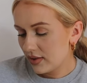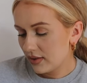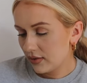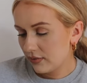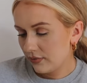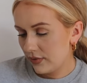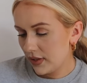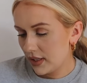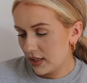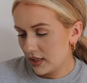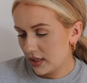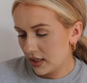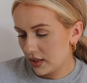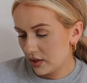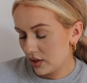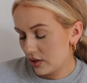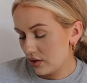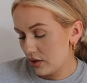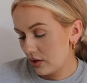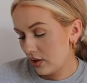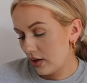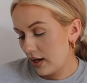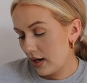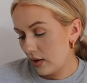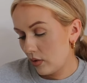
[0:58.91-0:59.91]
says vintage I
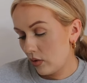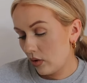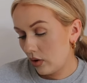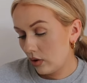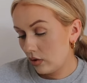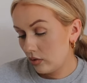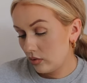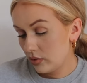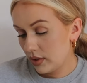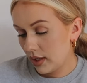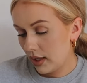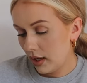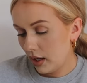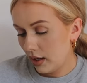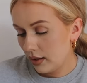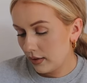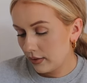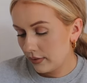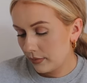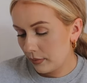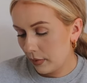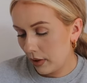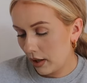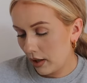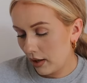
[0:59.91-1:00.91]
don't know how old it
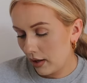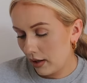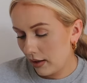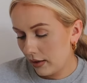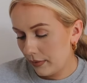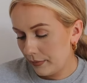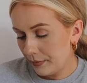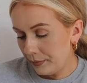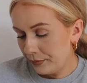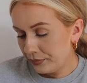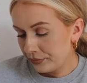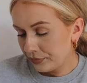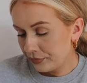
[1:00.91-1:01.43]
is but um